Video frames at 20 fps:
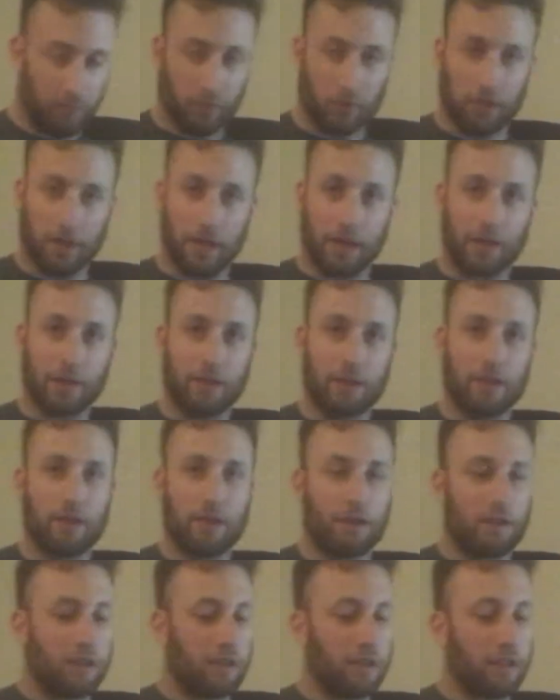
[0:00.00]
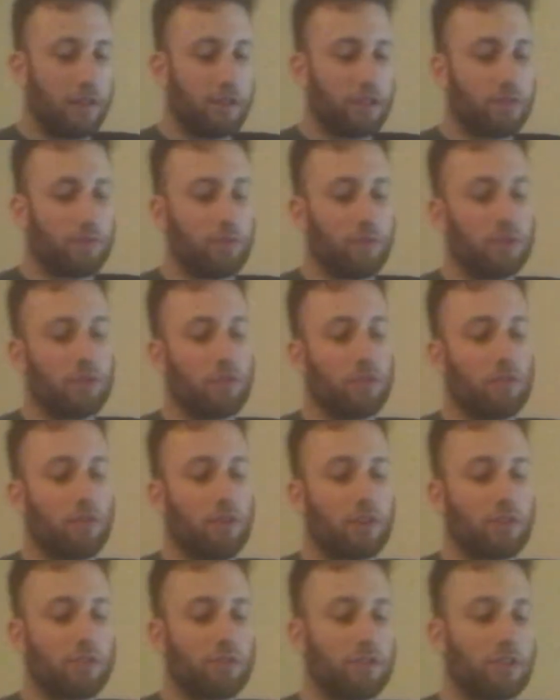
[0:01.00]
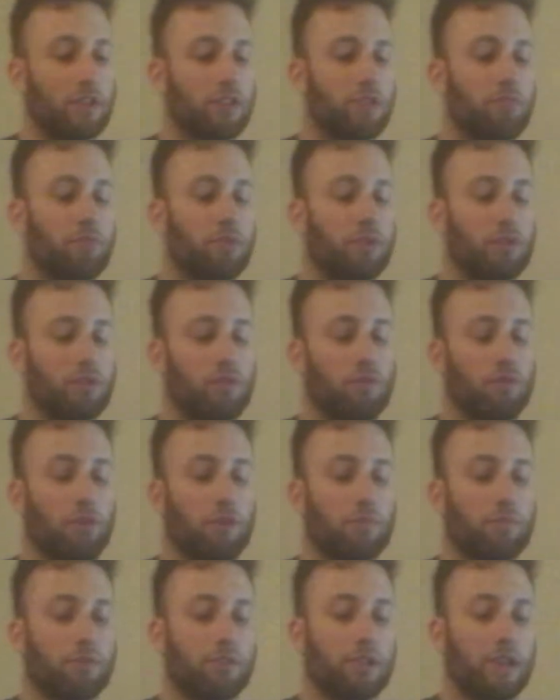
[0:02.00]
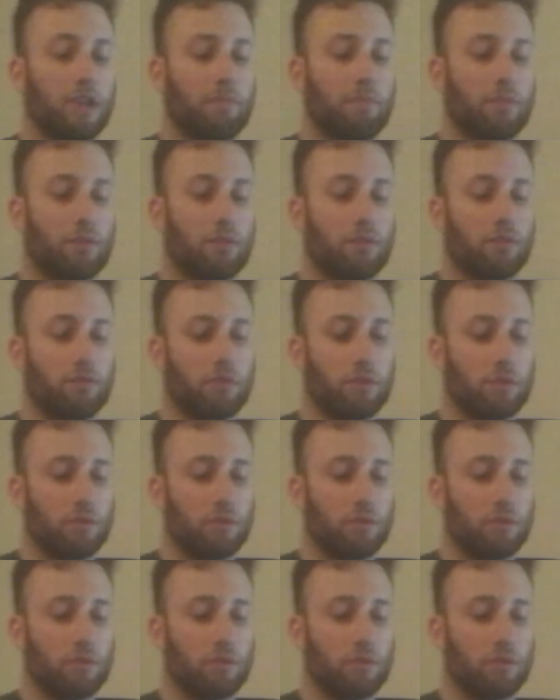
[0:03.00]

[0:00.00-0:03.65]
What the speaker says: Okay, and this one also sounds pretty cool up the tempo.